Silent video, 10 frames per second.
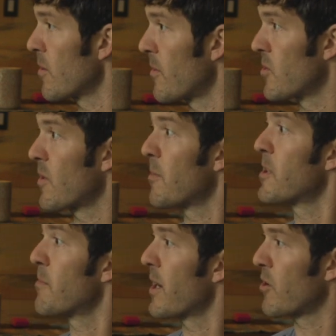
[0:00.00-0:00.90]
hormones? What
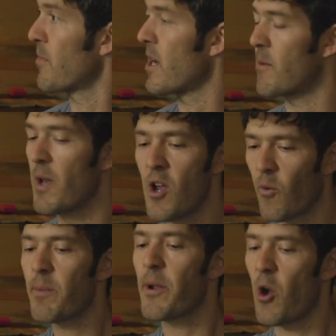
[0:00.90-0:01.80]
about the microbiome?
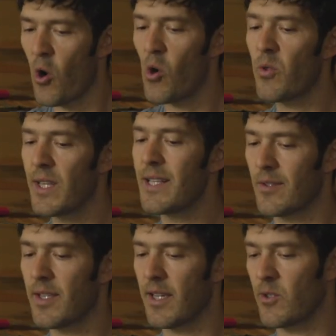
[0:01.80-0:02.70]
What about all
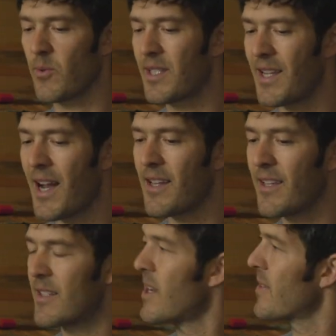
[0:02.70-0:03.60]
these things? So it's
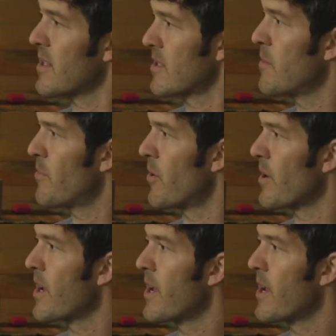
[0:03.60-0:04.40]
not that simple.